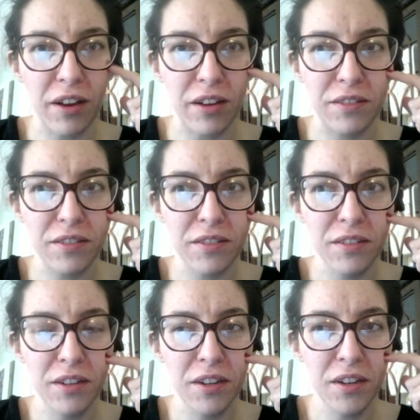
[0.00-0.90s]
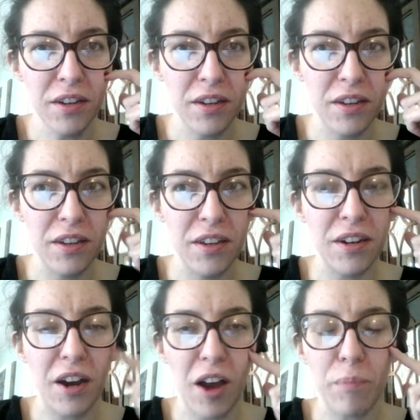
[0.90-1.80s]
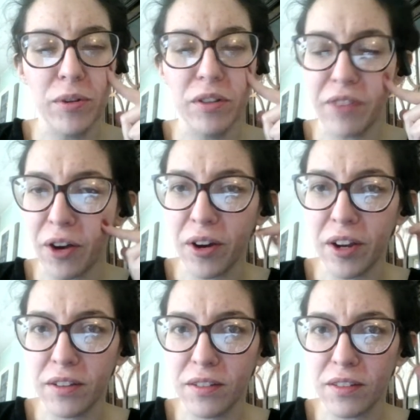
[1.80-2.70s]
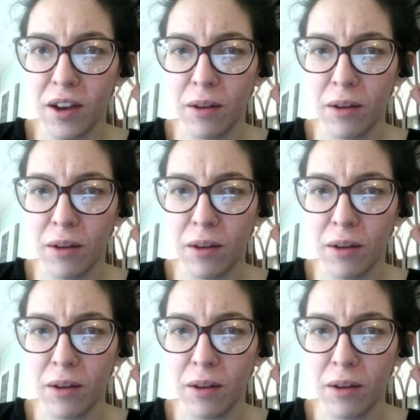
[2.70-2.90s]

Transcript: us in a couple of areas.